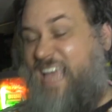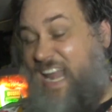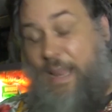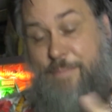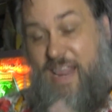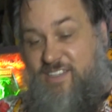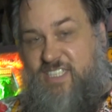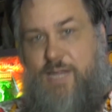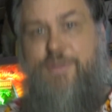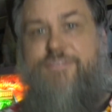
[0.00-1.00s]
Again, I made a
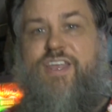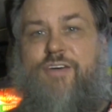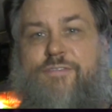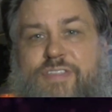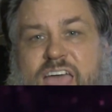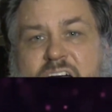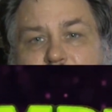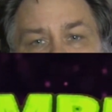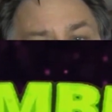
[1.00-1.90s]
separate video for that